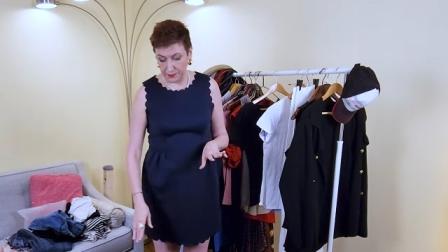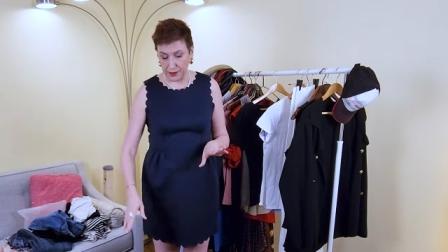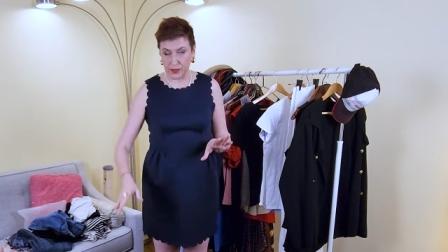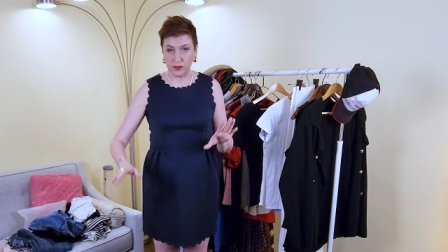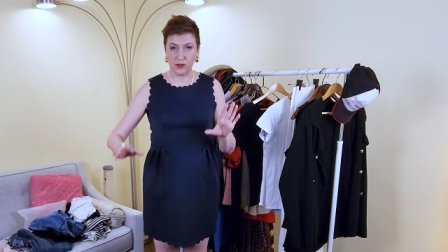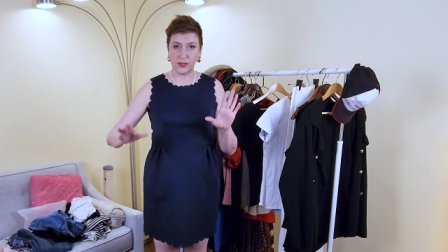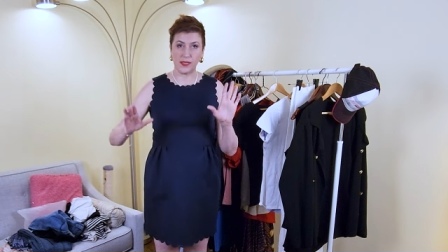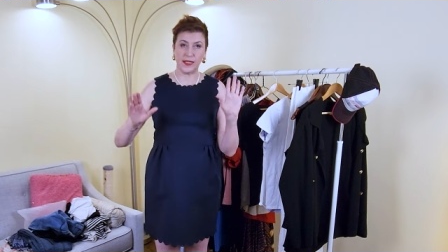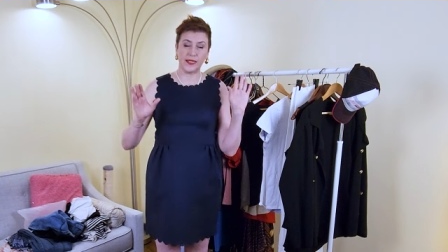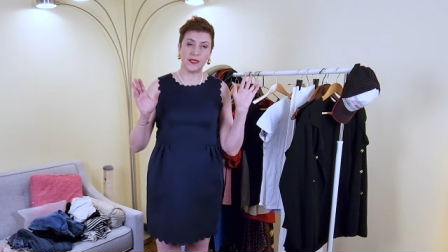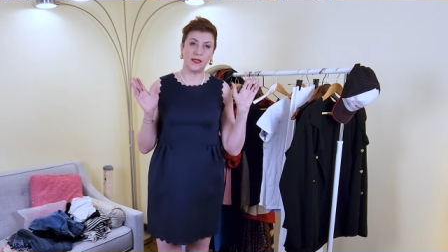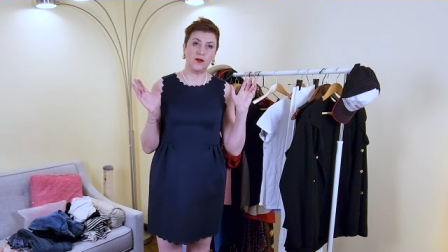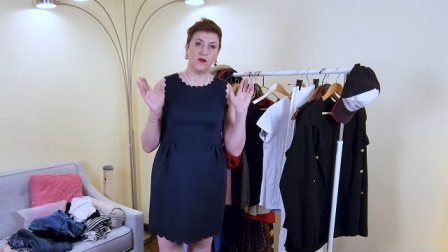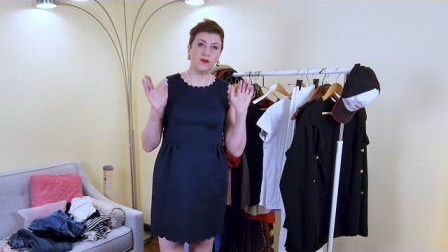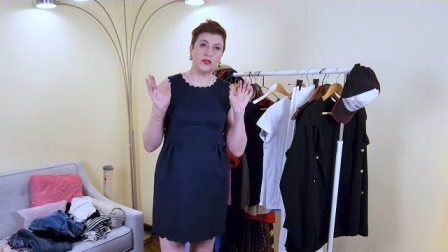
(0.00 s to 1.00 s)
Because like
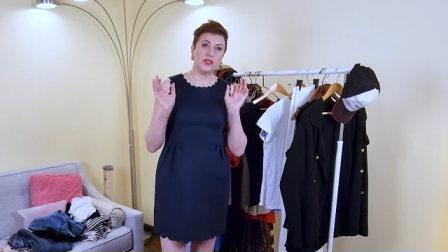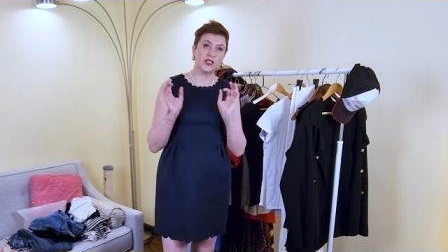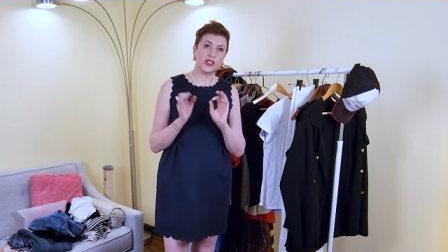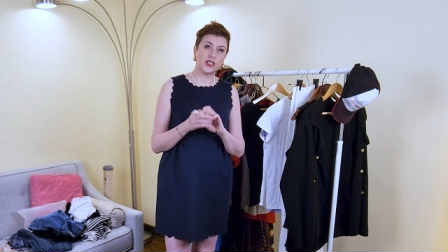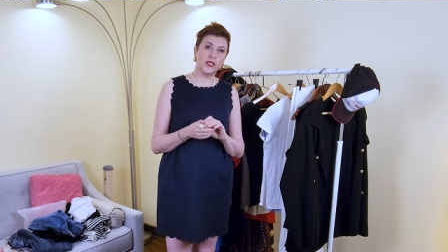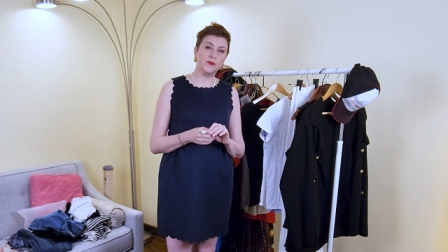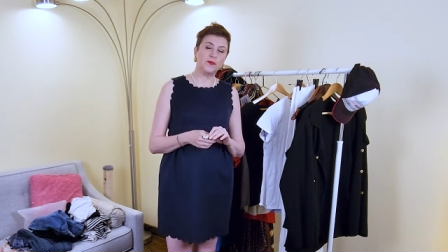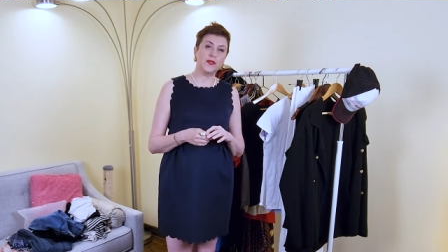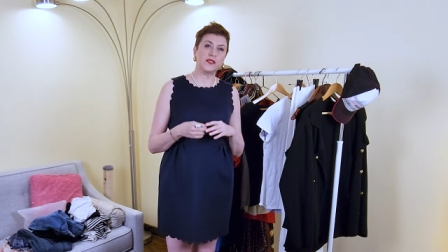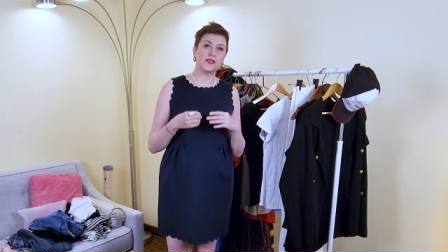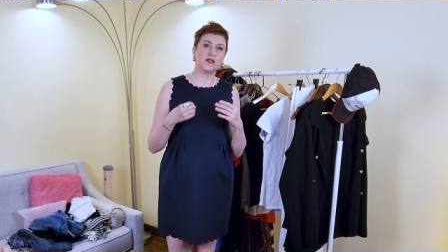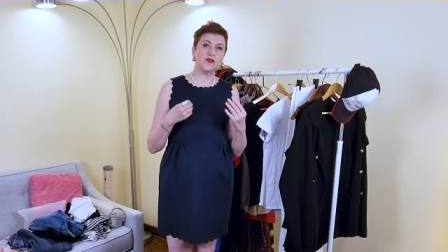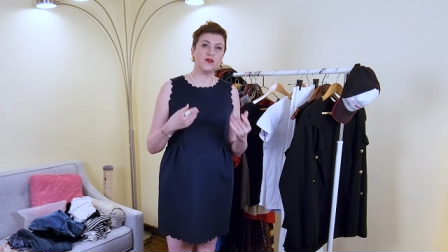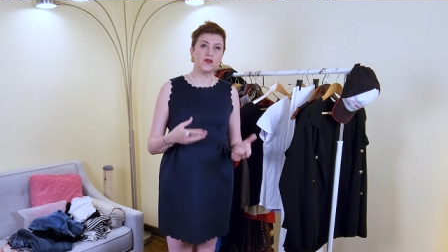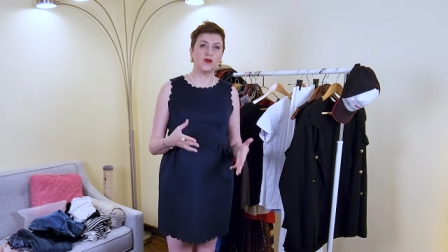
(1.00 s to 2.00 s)
on a ship, it's
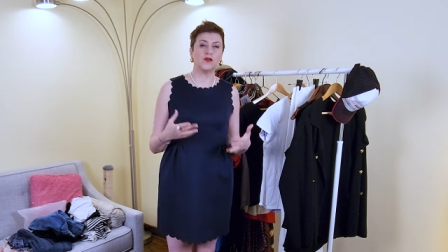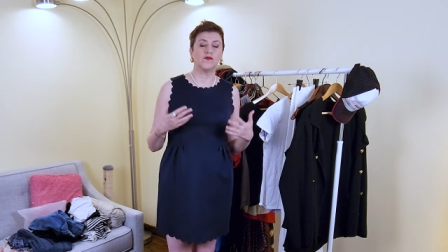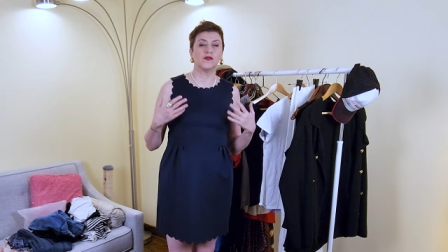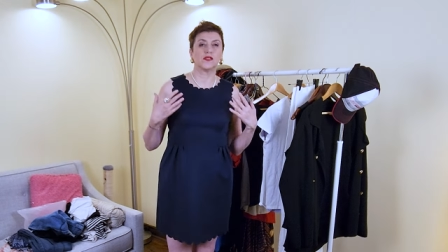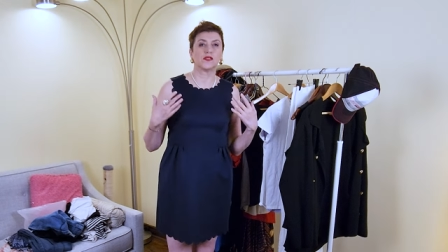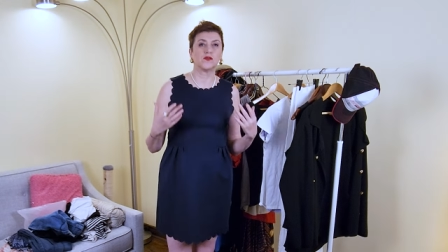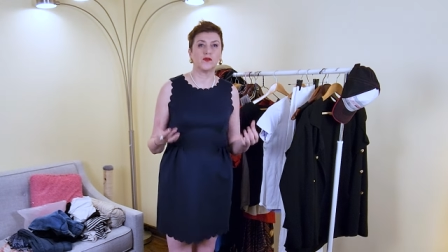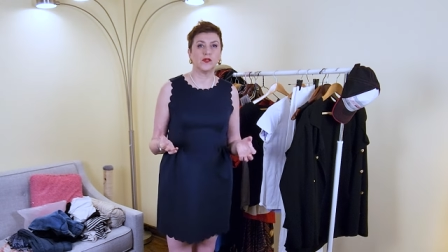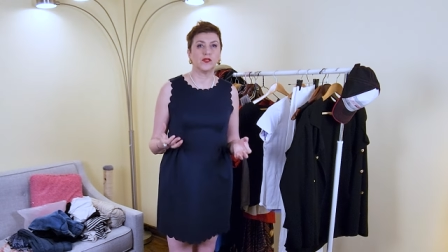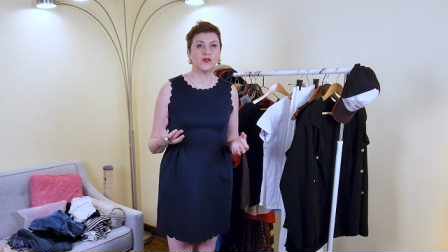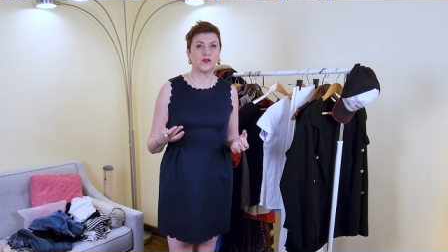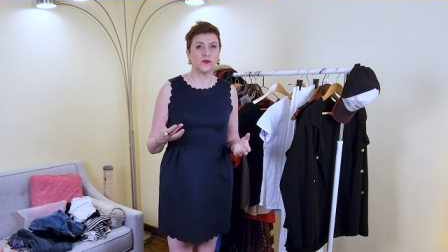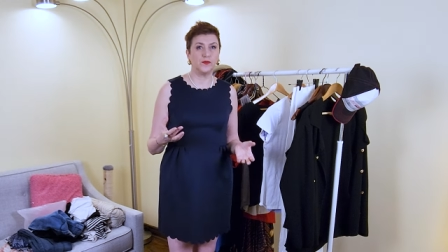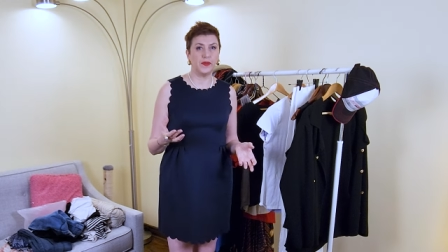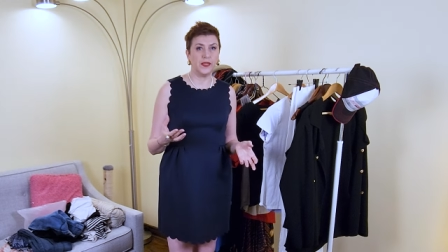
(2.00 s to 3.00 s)
not always going
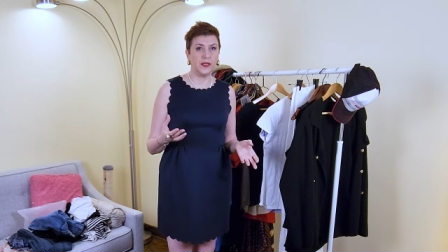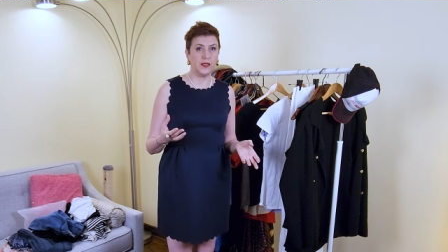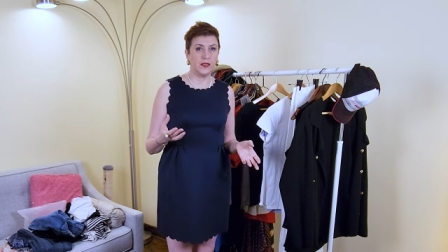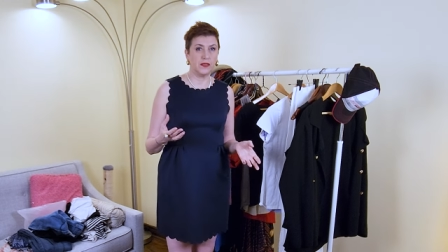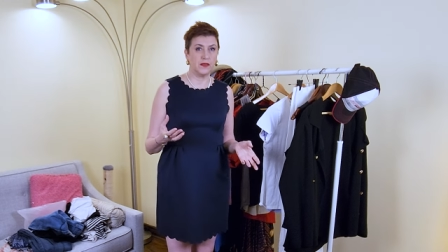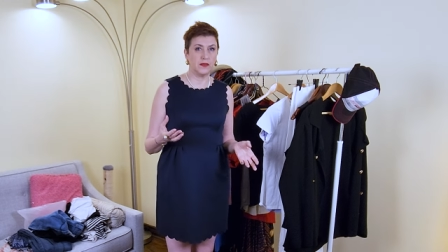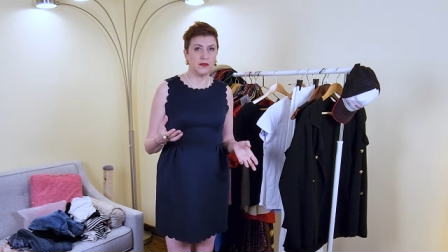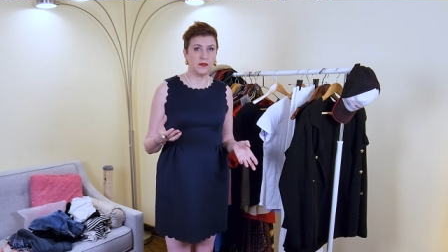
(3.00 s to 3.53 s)
to be,